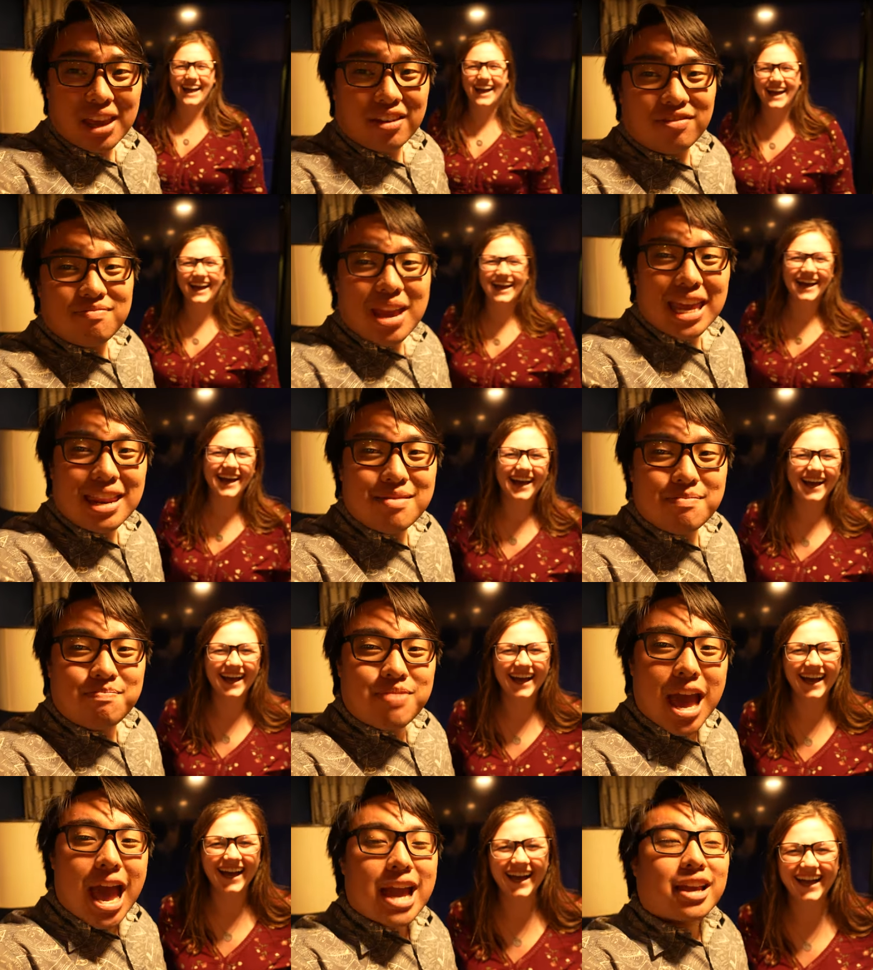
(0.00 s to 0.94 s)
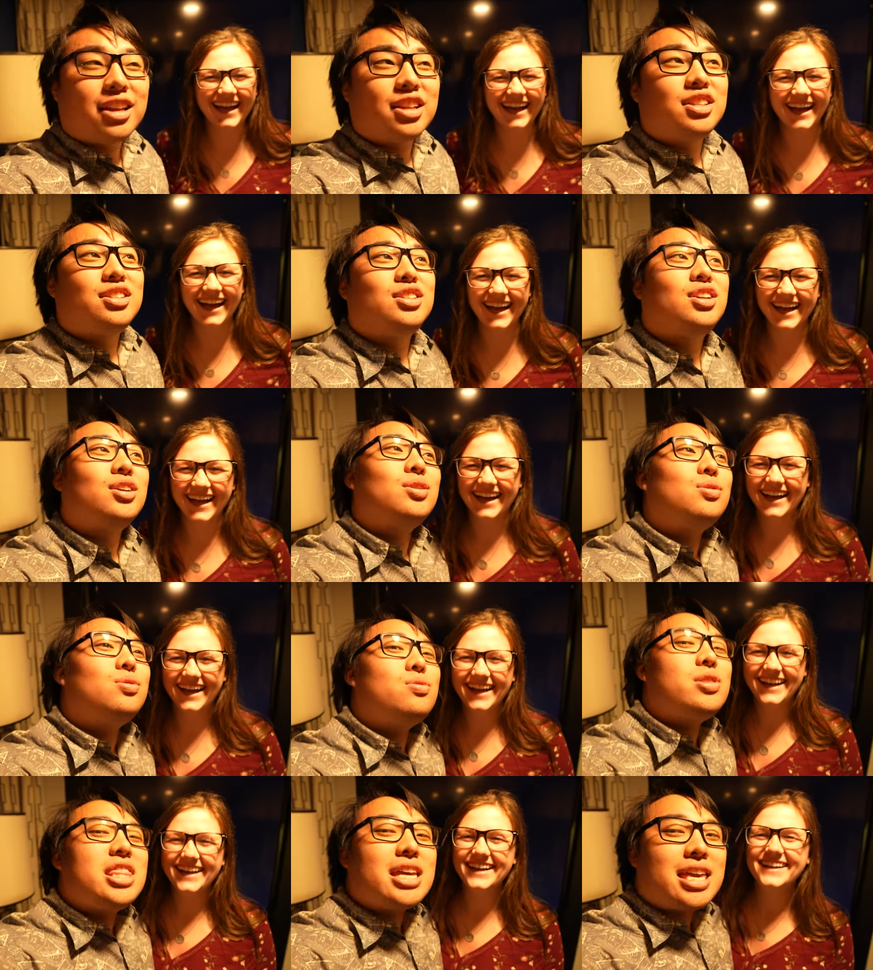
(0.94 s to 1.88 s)
Speaker 1: have made it back
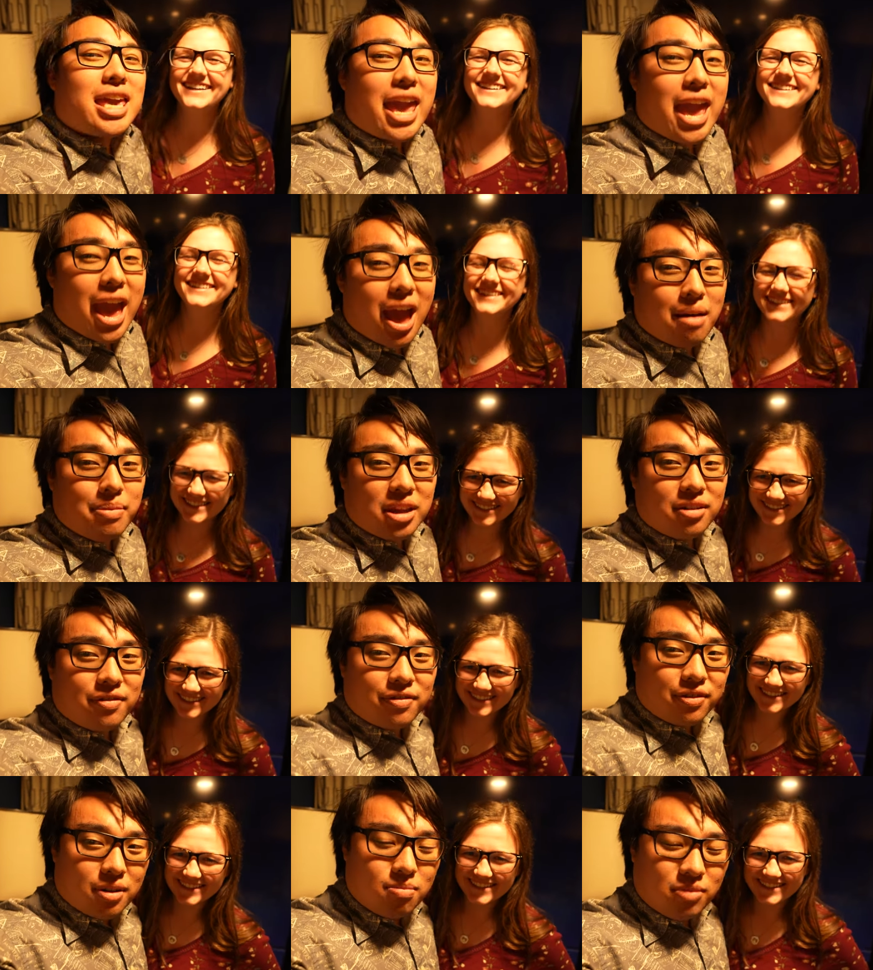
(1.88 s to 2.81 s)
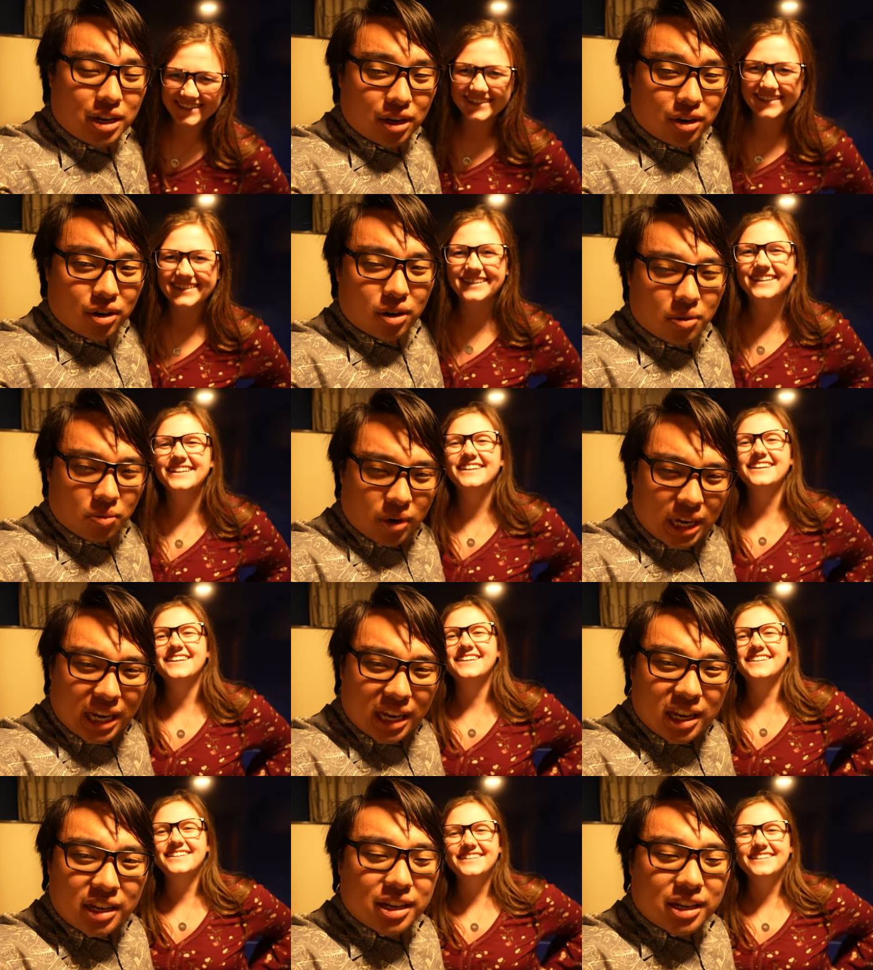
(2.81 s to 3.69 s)
to the cabin from dinner. We